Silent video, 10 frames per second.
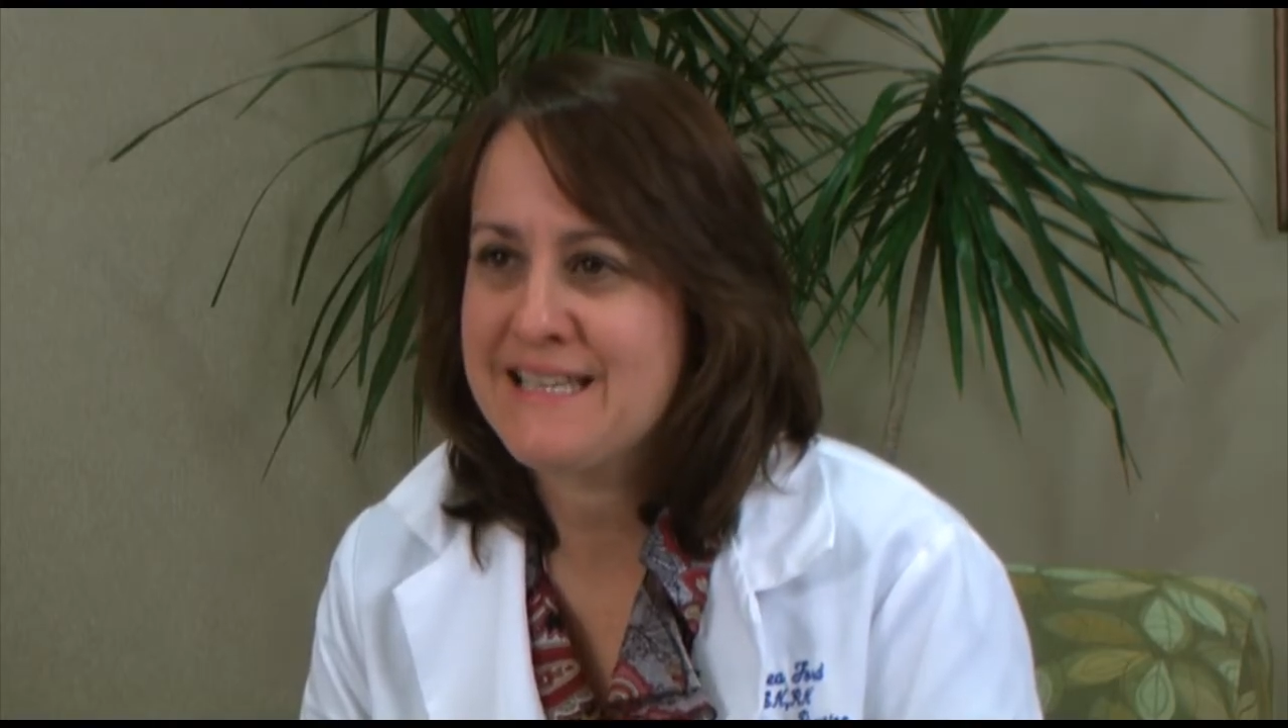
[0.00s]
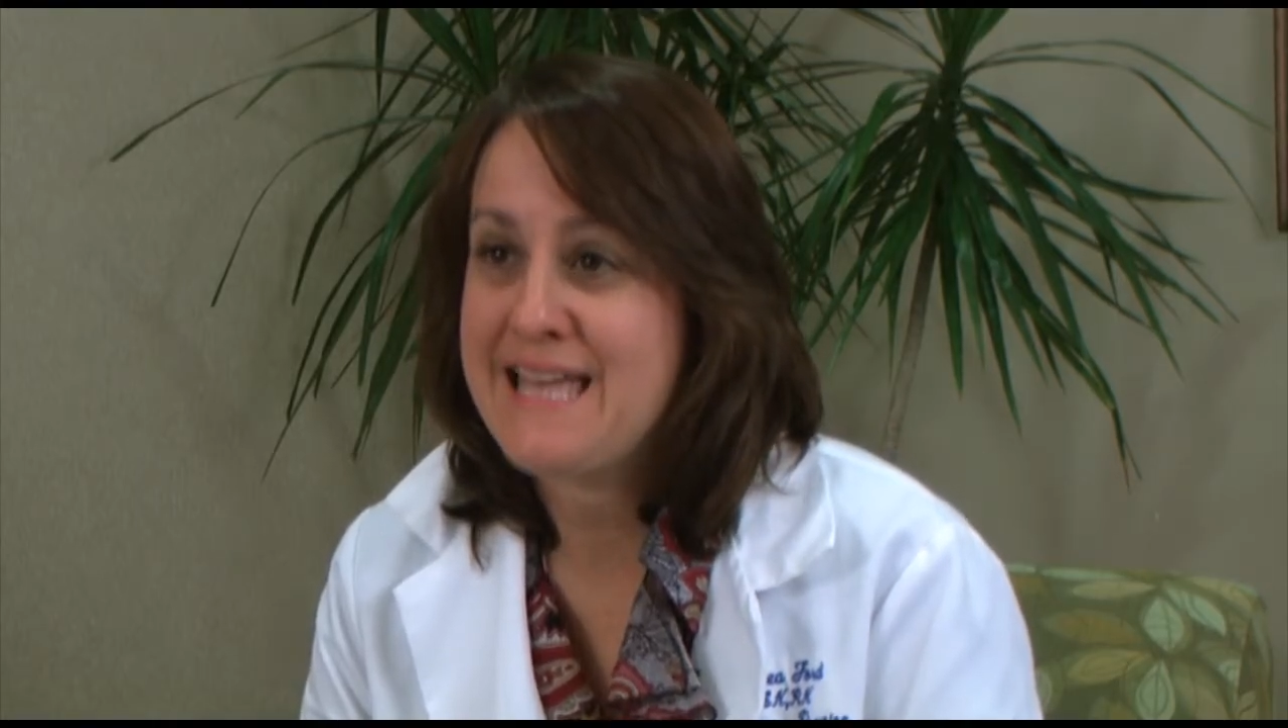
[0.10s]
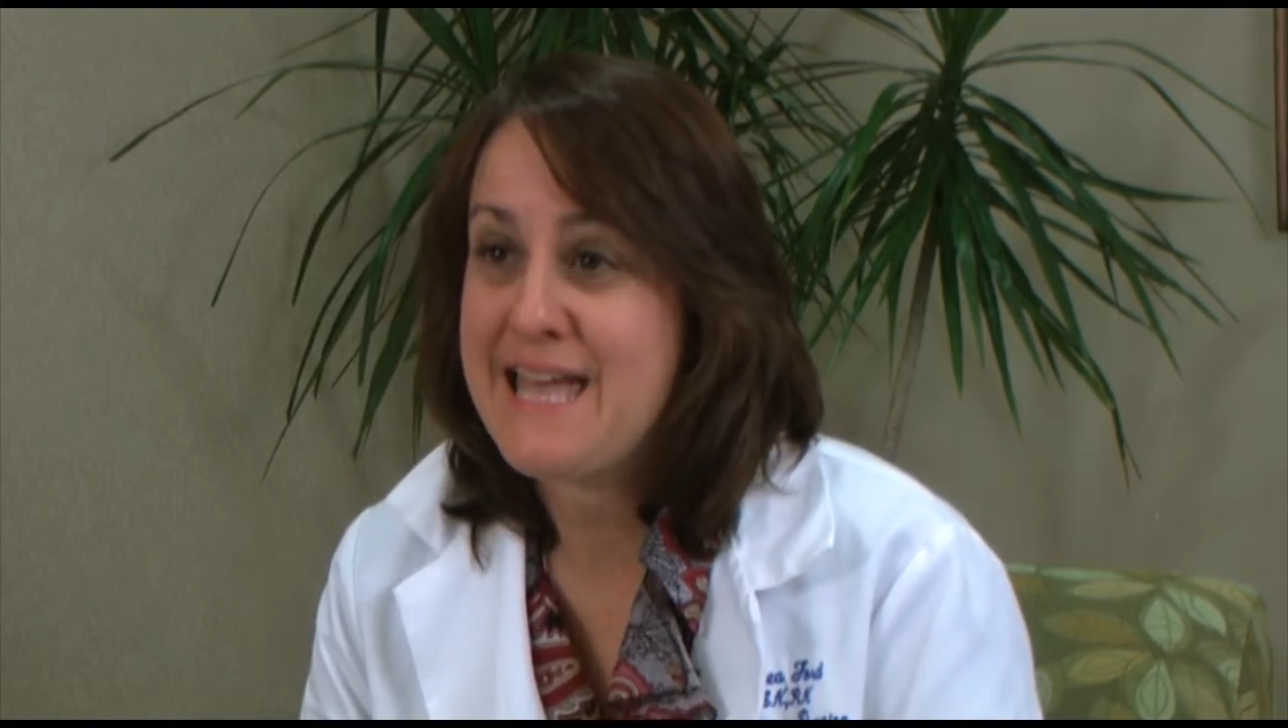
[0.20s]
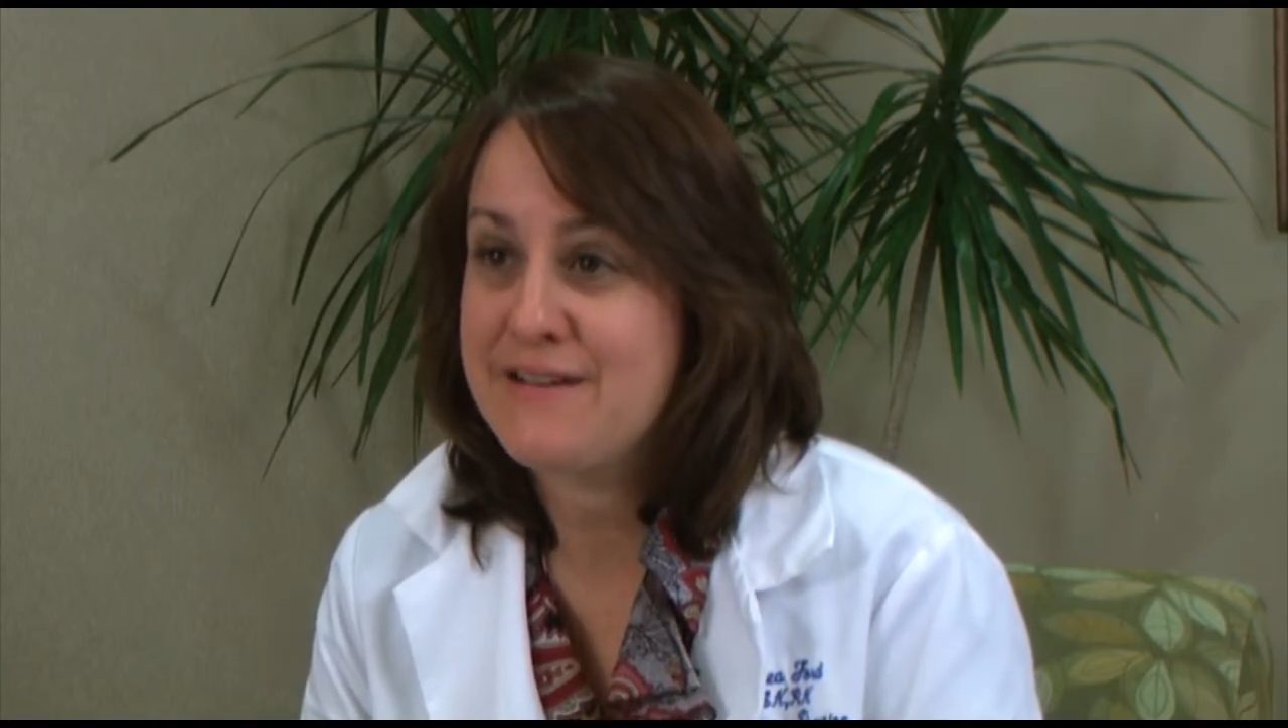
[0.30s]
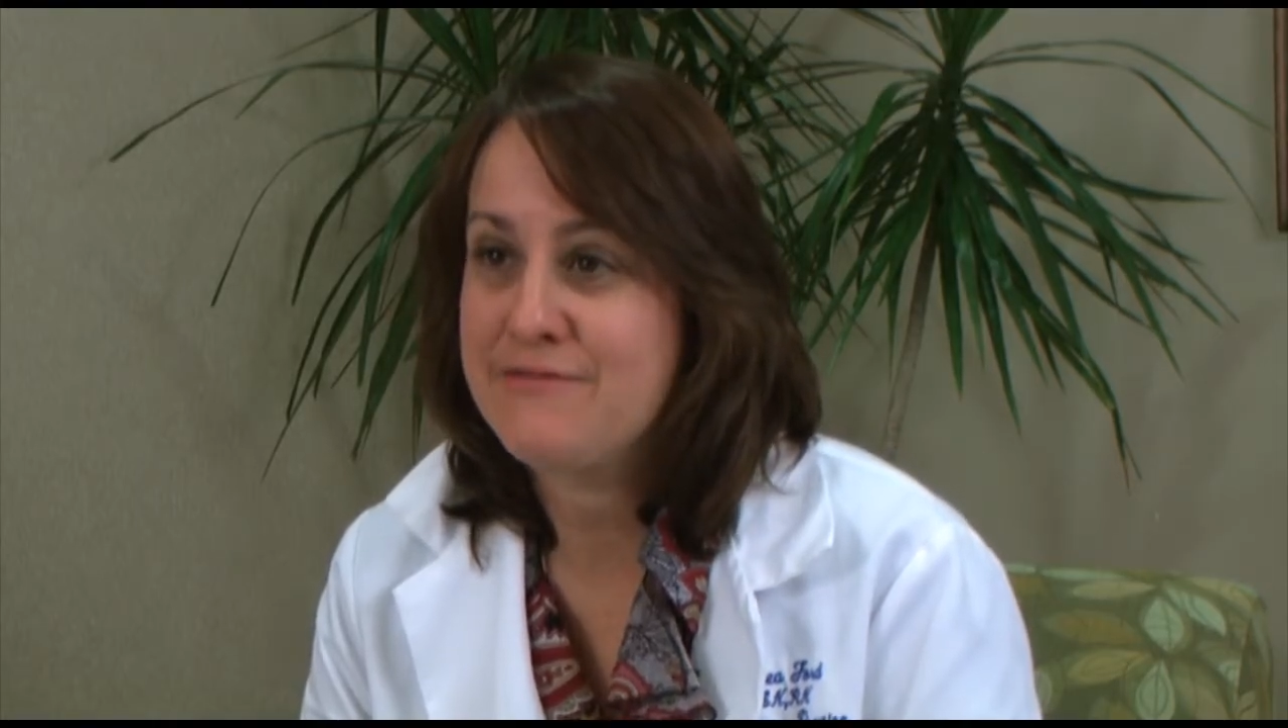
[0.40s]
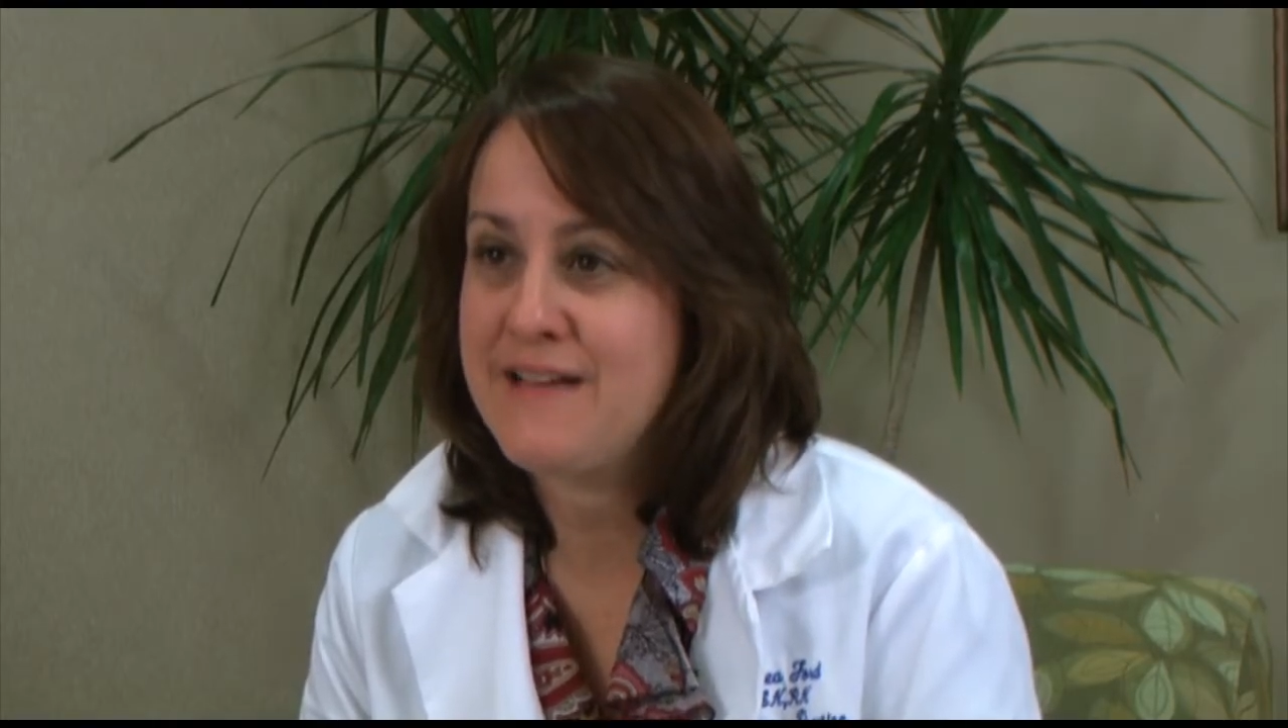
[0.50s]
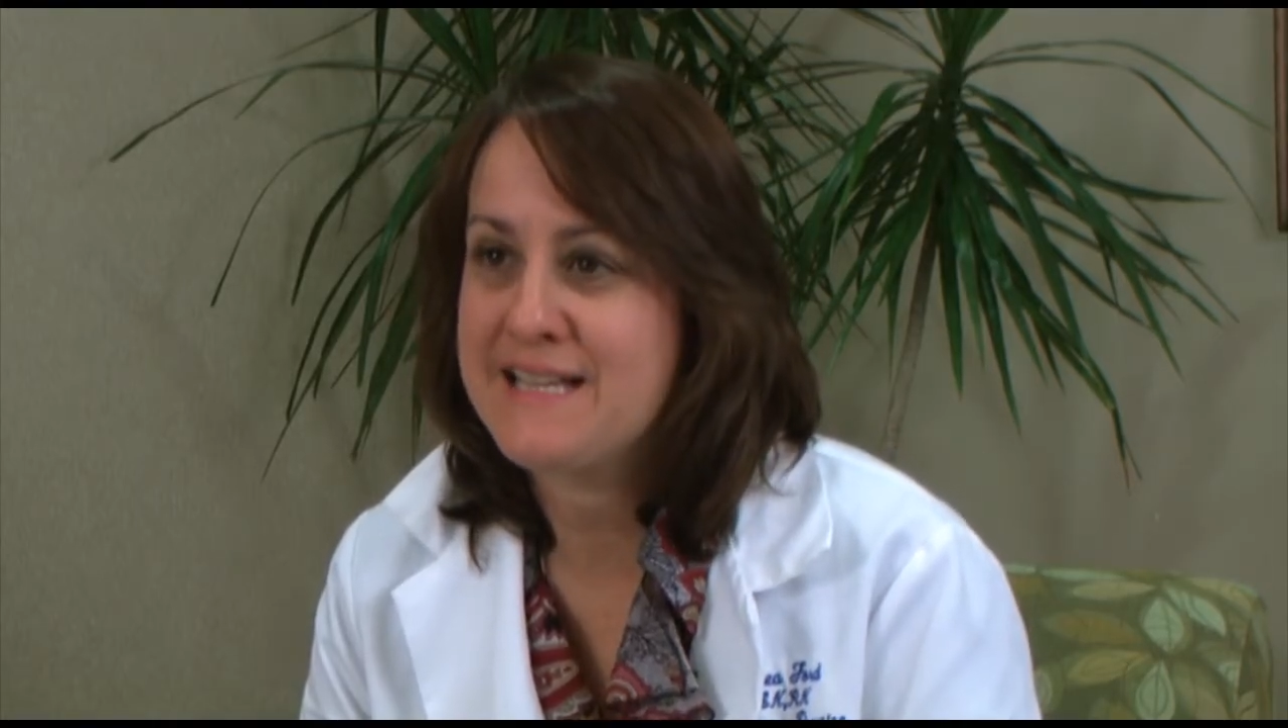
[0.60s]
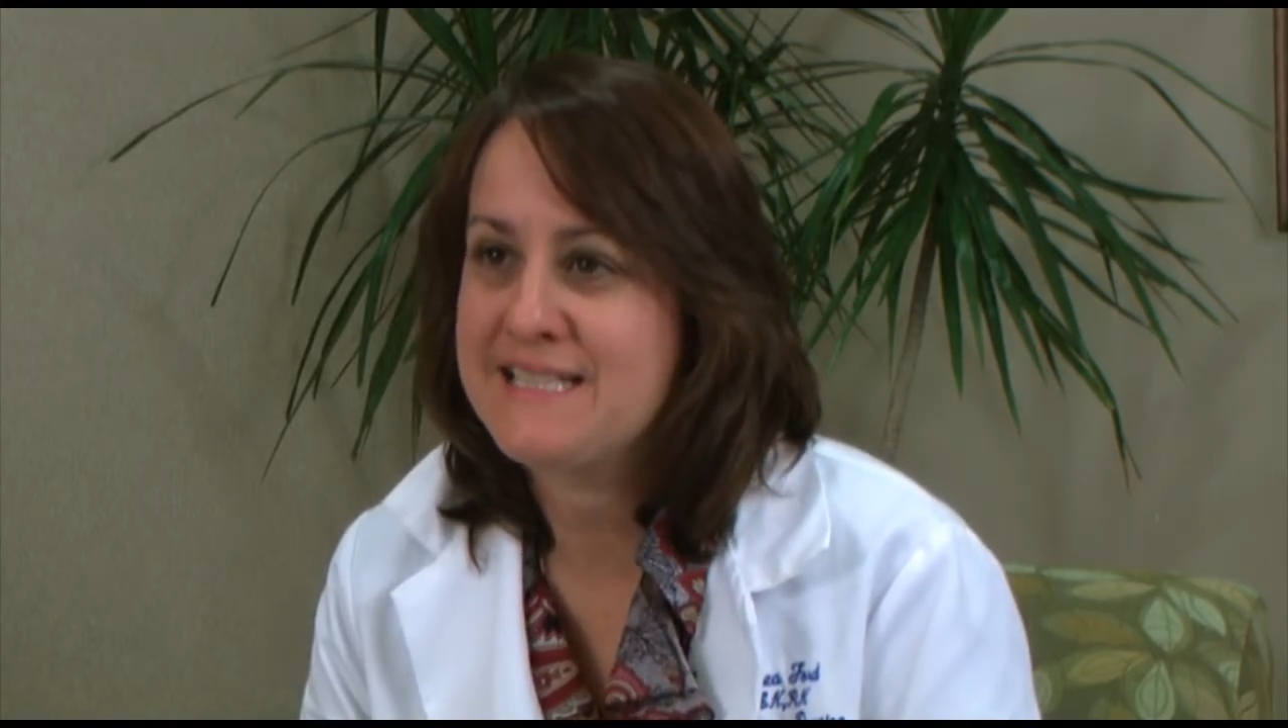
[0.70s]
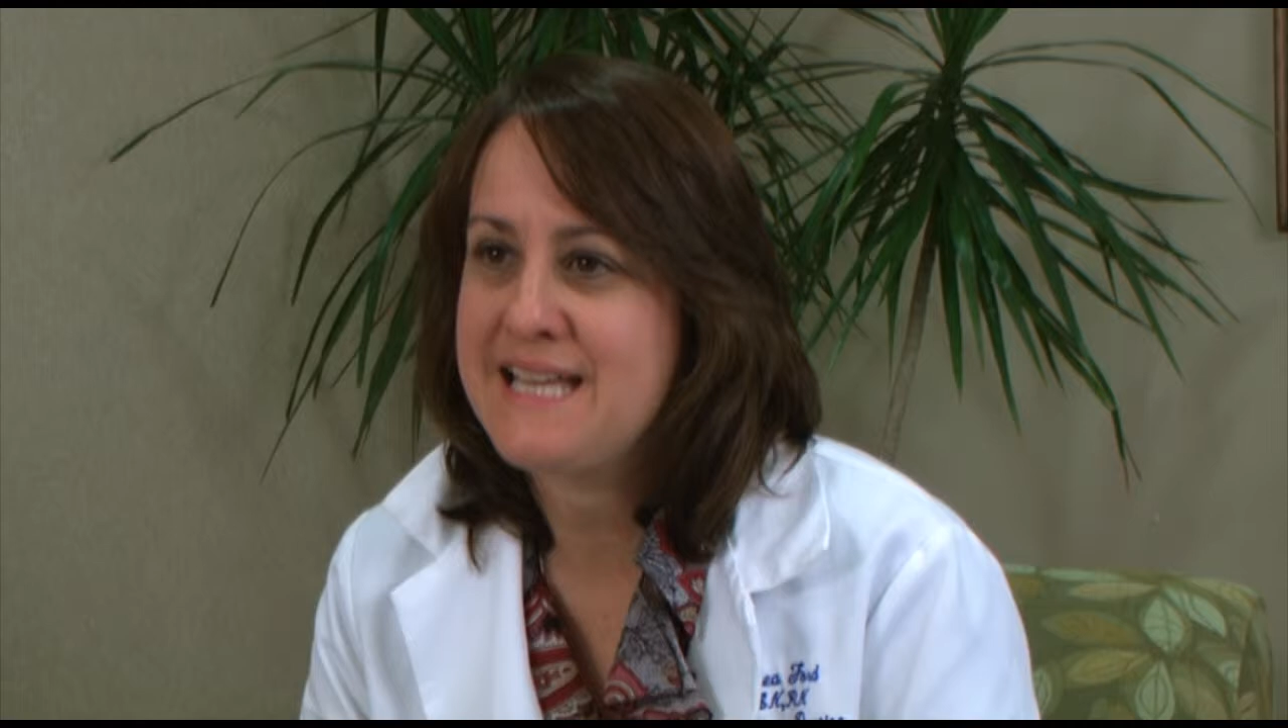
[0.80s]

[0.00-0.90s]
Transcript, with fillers: can affect